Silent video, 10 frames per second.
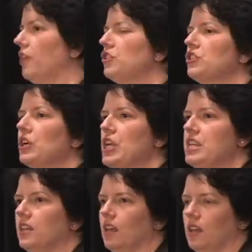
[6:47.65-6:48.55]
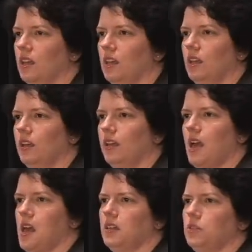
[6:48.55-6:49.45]
uncertainty
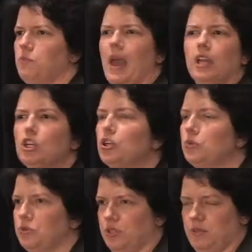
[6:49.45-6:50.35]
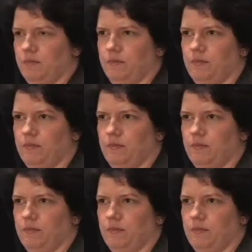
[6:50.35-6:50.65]
and bad news.